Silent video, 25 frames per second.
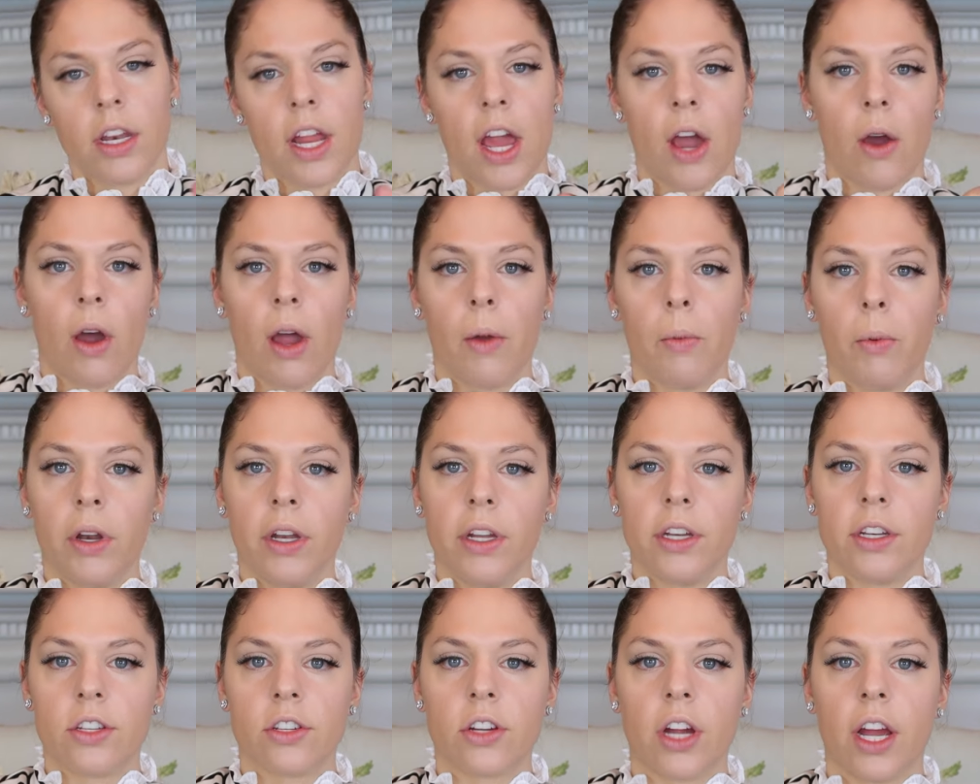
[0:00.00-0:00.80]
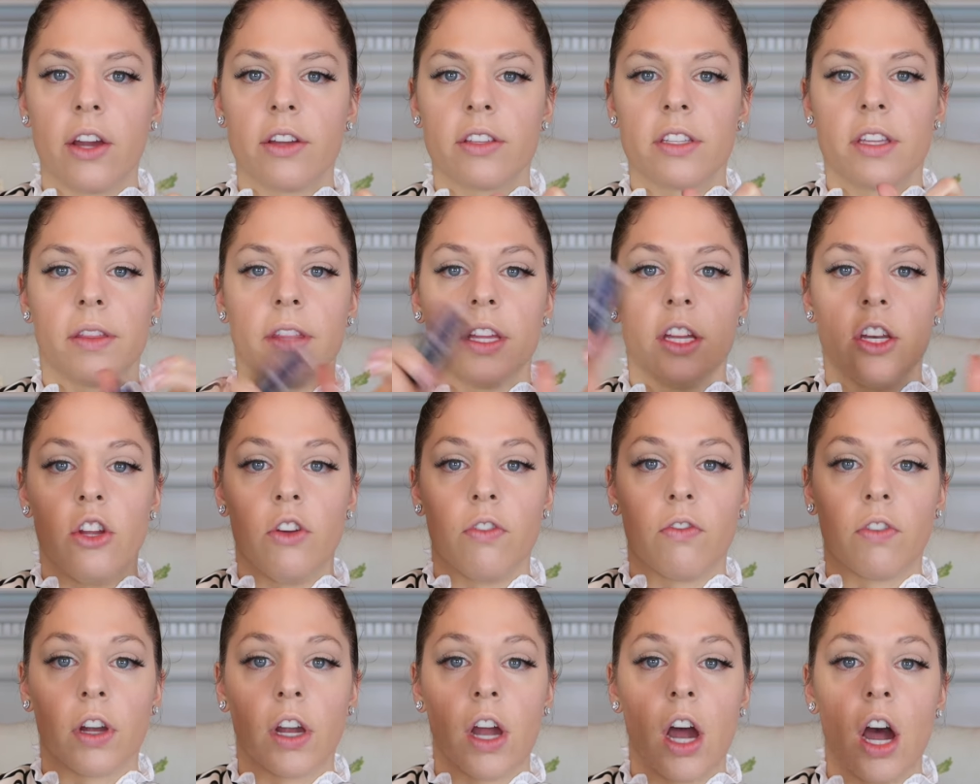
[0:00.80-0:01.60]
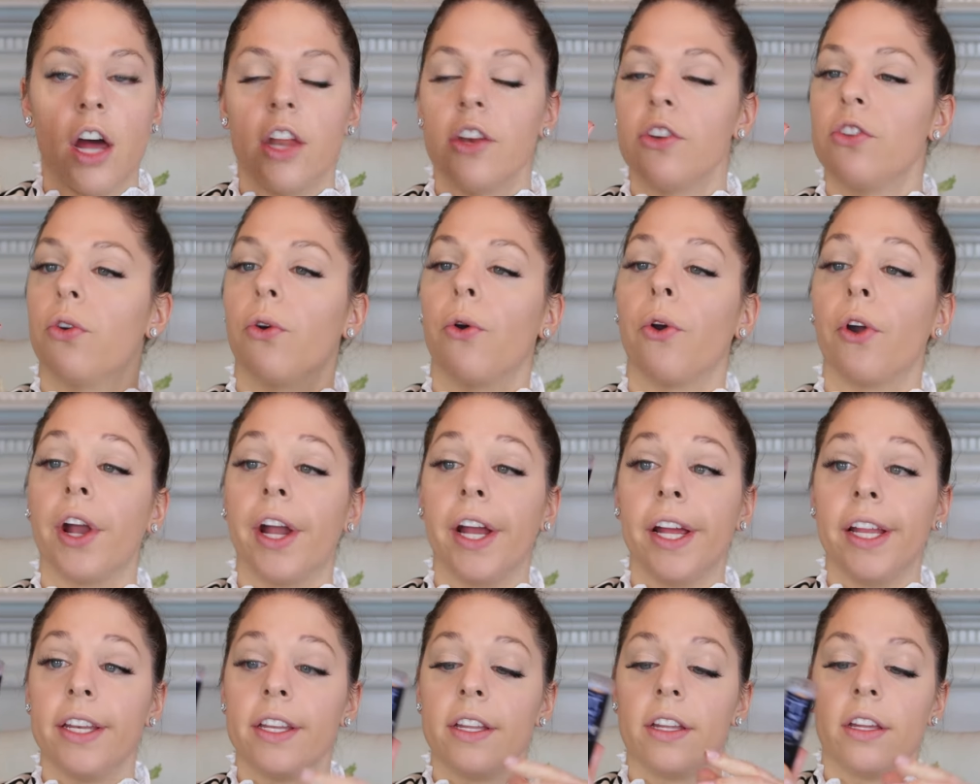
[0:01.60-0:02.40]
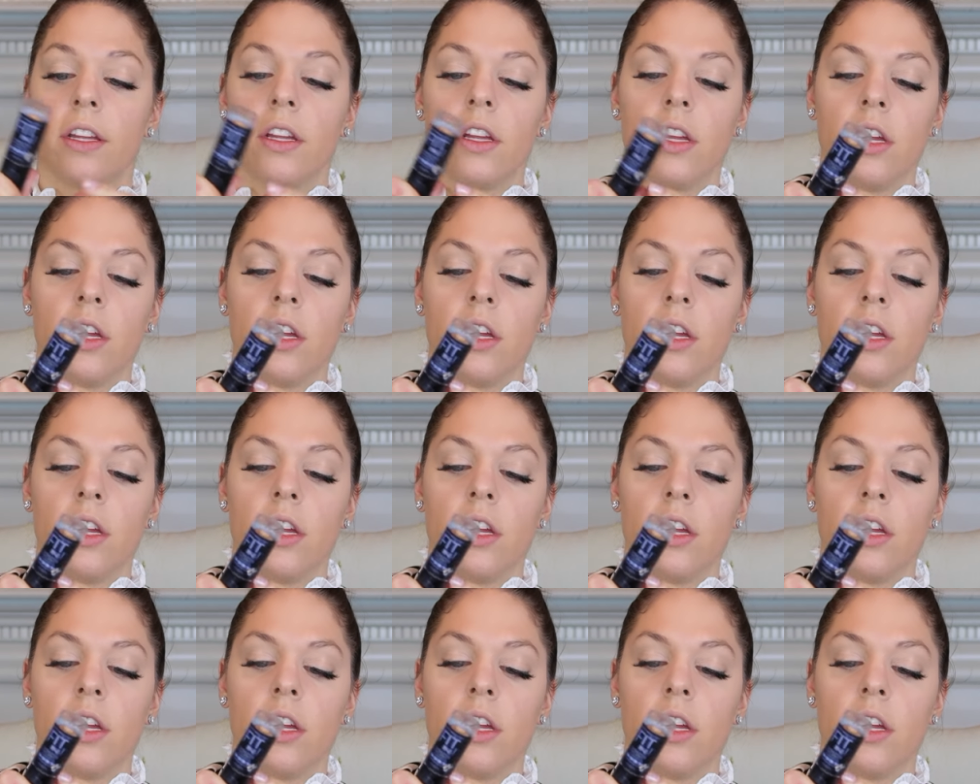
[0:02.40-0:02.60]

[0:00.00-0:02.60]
Now, I wanted to try out something new for contouring.